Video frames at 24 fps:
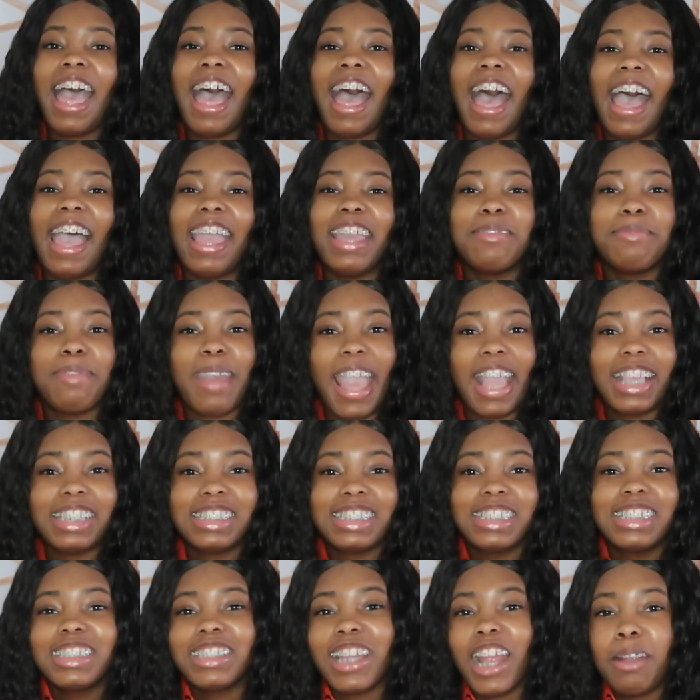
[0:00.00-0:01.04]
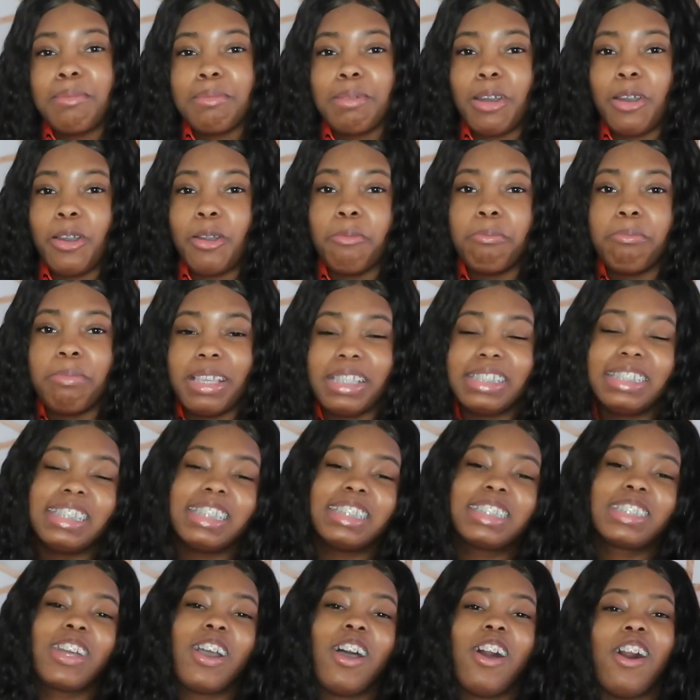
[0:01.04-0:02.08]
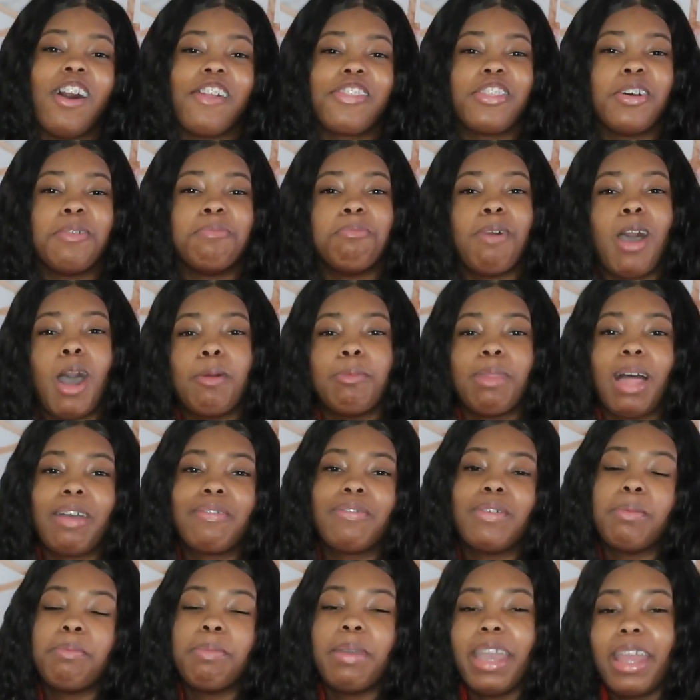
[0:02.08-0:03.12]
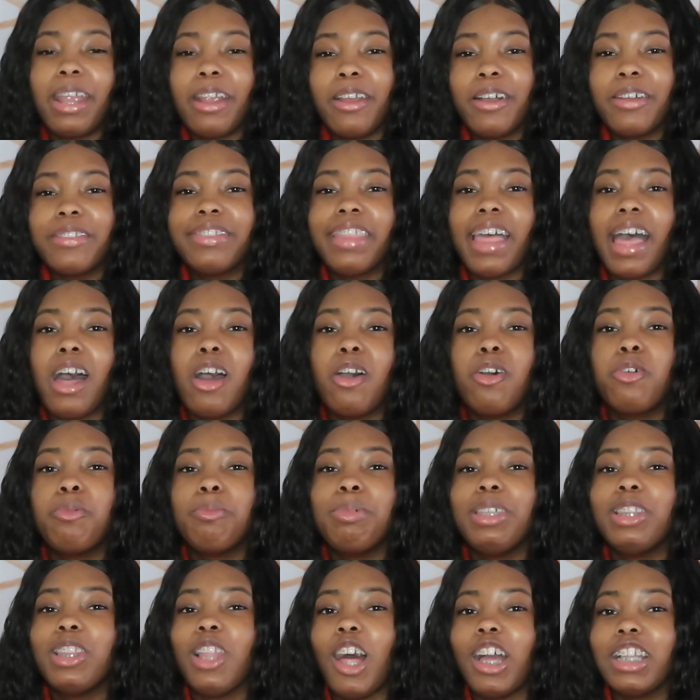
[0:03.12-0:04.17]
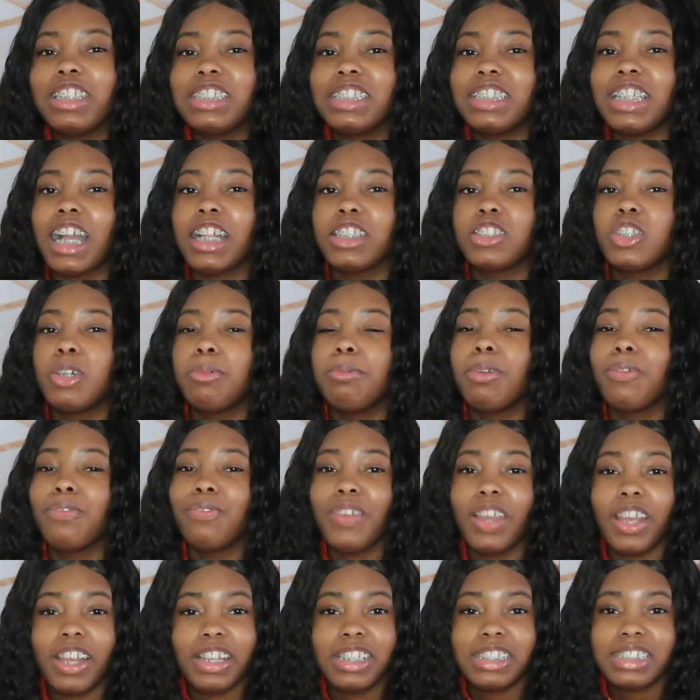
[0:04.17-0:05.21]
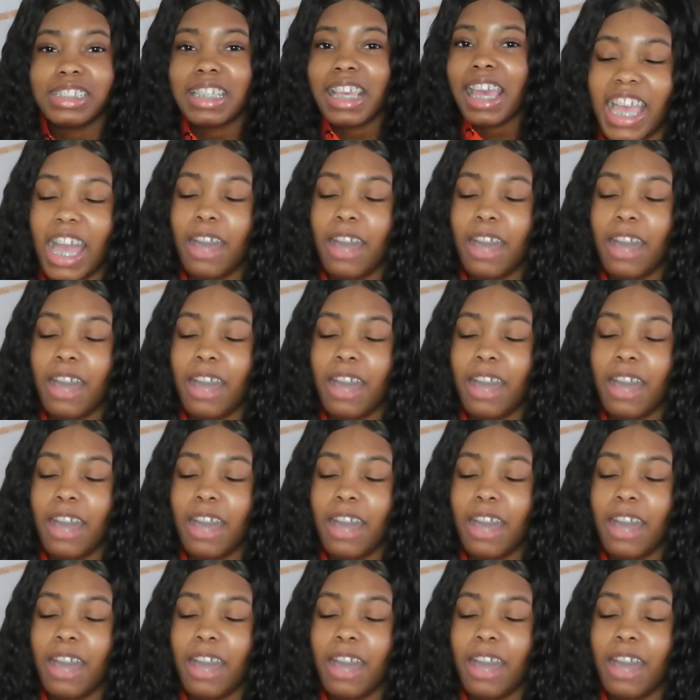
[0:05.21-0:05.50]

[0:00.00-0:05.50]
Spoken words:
I am actually starting my own business called the Mom Life Apparel that will be launching October 1st.